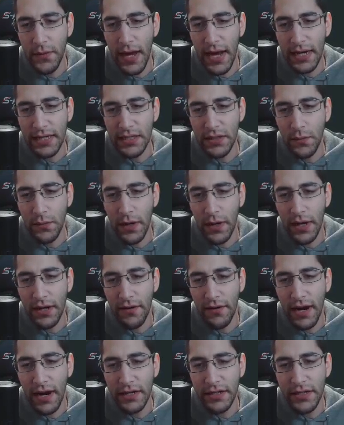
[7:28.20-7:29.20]
x and y
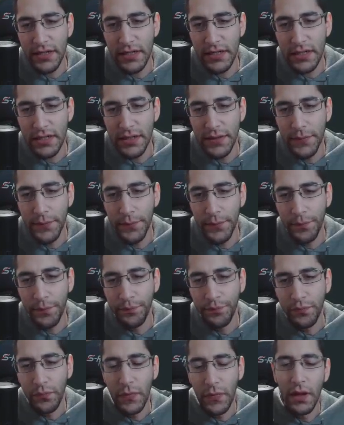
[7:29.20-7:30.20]
directions,
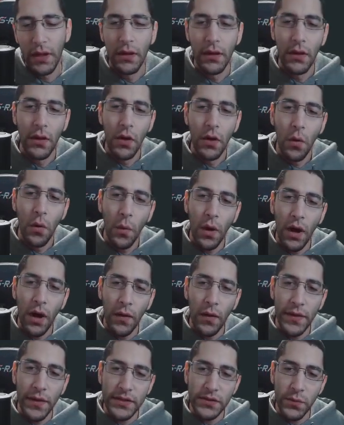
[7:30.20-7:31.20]

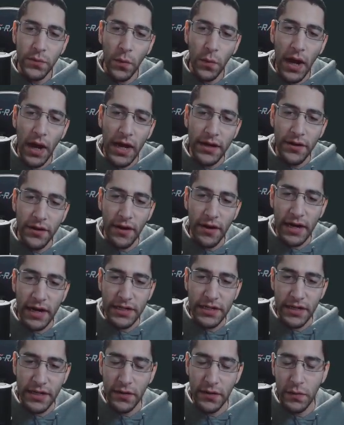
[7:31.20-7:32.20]
well, this y
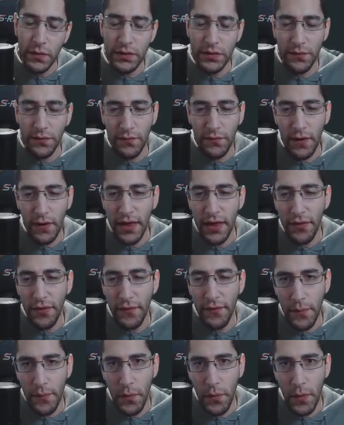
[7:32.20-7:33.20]
direction goes right
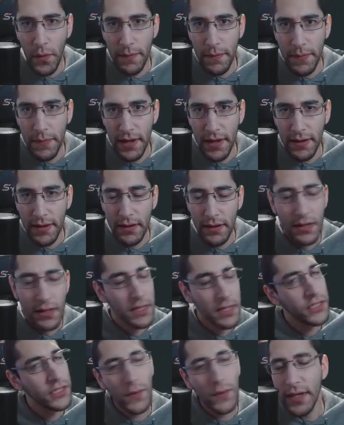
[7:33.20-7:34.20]
through point B.
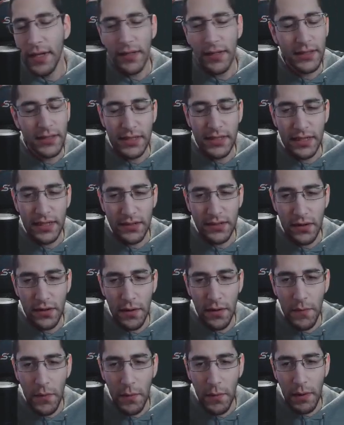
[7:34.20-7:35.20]
So it doesn't exert
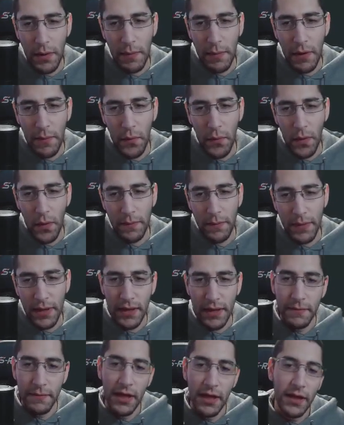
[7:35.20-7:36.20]
a moment about point
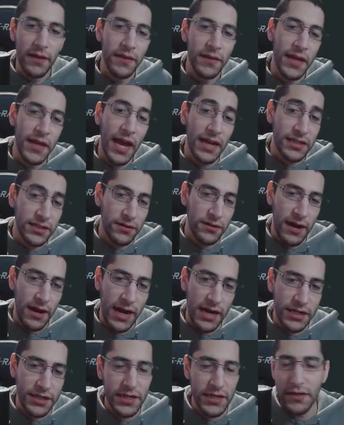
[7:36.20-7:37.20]
B. The x
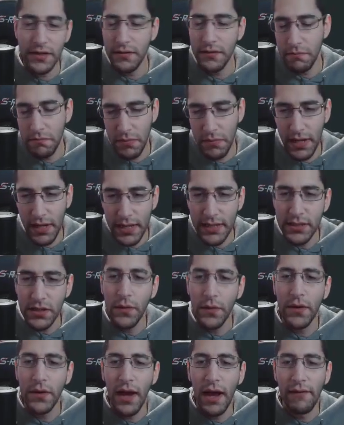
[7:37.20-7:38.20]
direction is
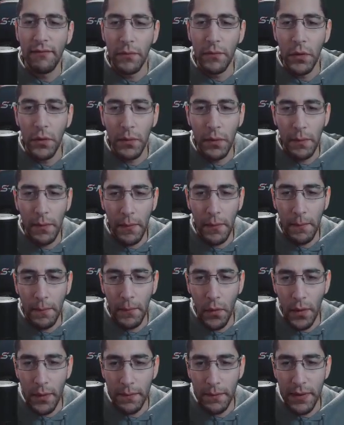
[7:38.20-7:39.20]
going to have a moment about
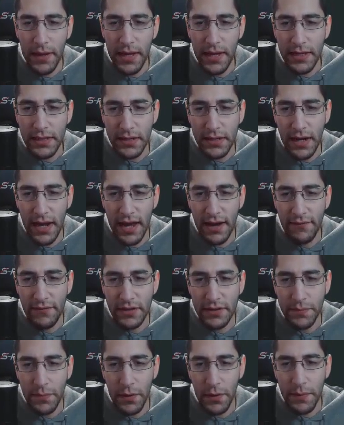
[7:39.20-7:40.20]
point B. It's going to have
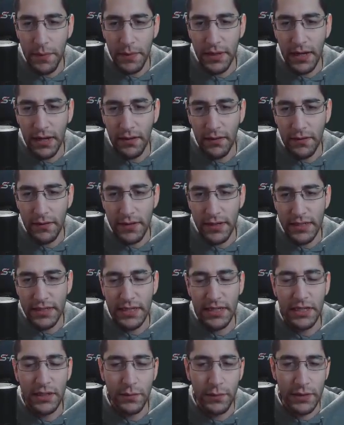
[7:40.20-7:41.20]
this perpendicular
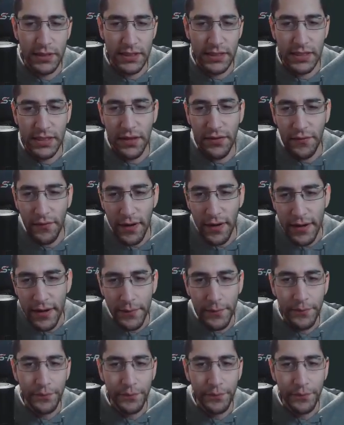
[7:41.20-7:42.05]
distance, which is 3.